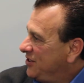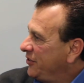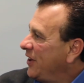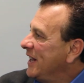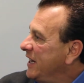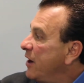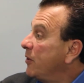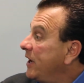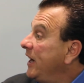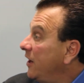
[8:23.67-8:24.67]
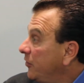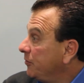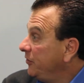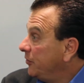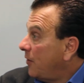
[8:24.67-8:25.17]
just like That's the networking true.
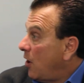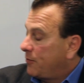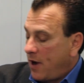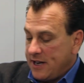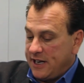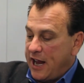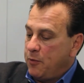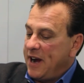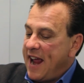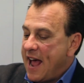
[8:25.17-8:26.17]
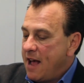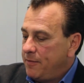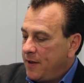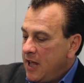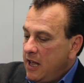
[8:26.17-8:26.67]
industry's evolved, right? Today we
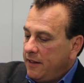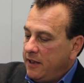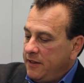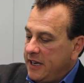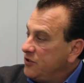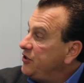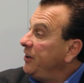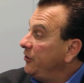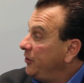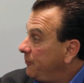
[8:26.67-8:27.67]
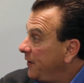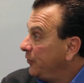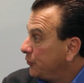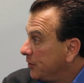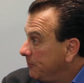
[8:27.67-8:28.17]
have the, the nGenius
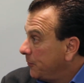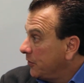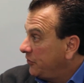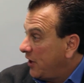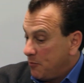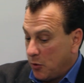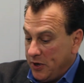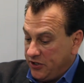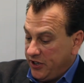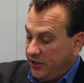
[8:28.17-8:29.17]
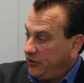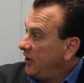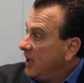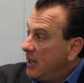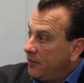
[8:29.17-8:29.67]
InfiniStream, for example, which is
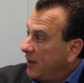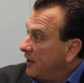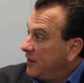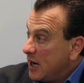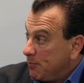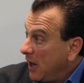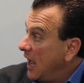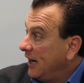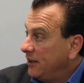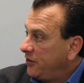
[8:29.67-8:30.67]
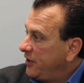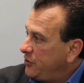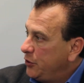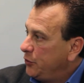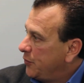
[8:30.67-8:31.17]
the, the appliance
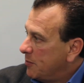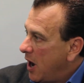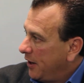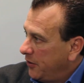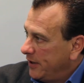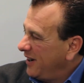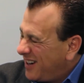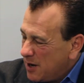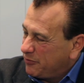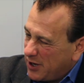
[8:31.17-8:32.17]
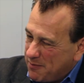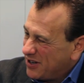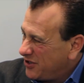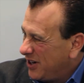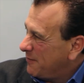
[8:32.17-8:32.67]
that's used for monitoring. It comes in a
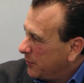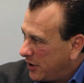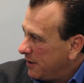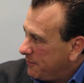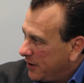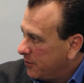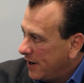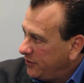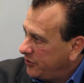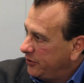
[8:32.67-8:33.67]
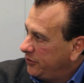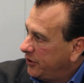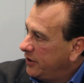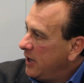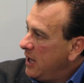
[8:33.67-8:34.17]
bunch of different configurations and